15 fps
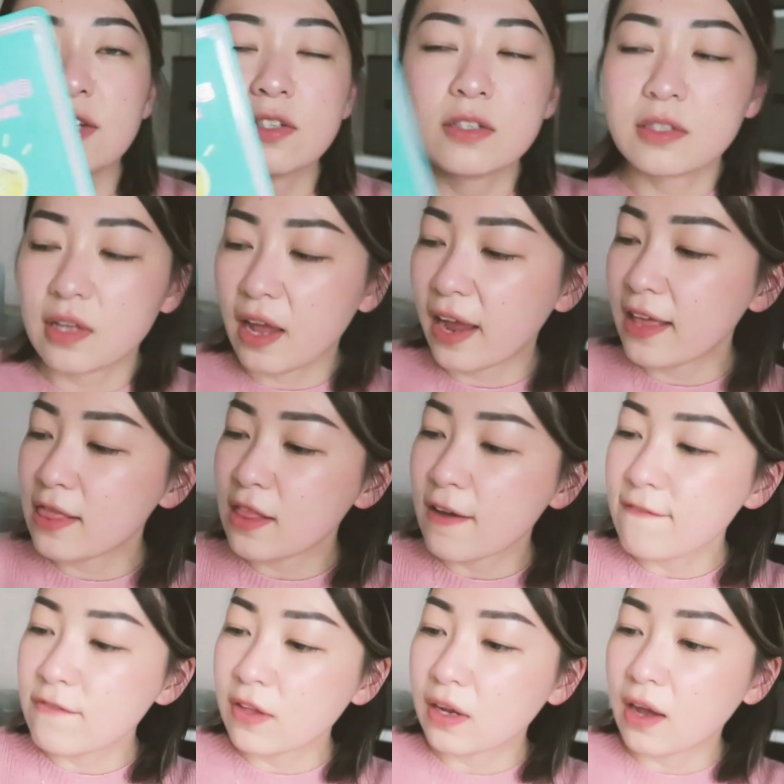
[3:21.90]
I
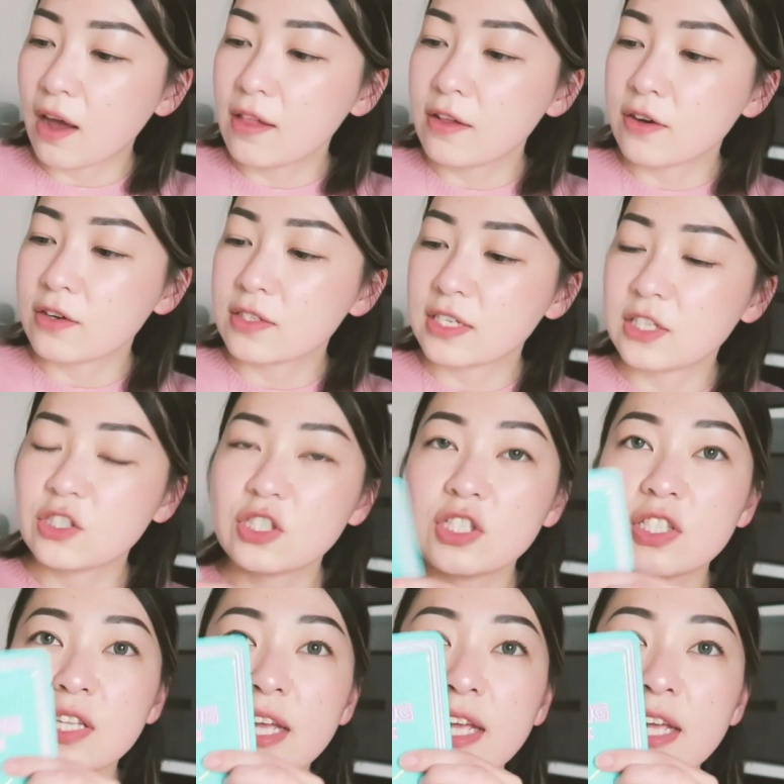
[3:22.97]
love the colors. It's just